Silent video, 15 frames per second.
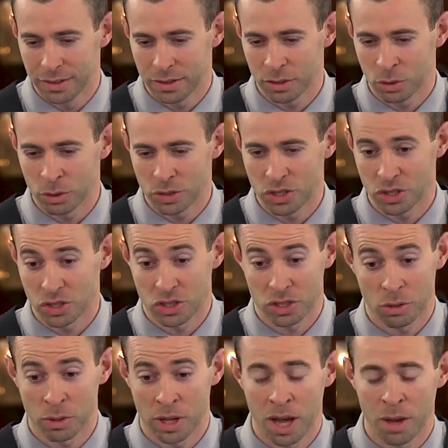the Lord just
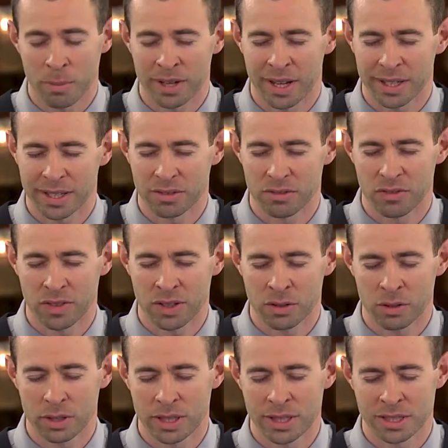showed up and I could
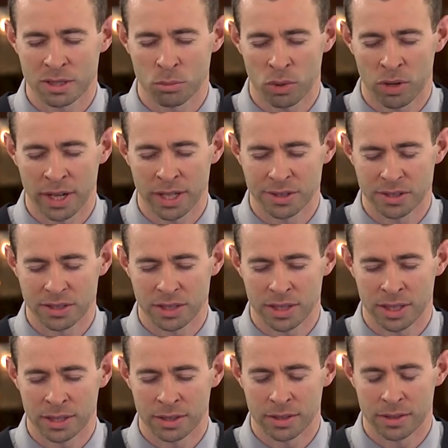feel His embrace
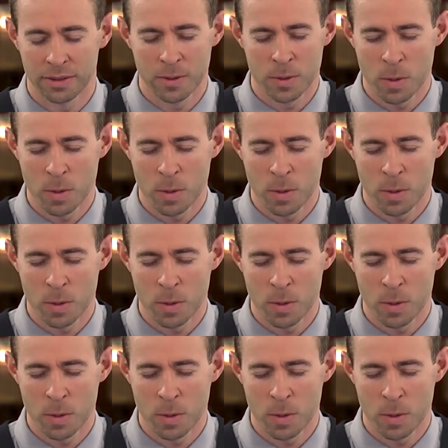and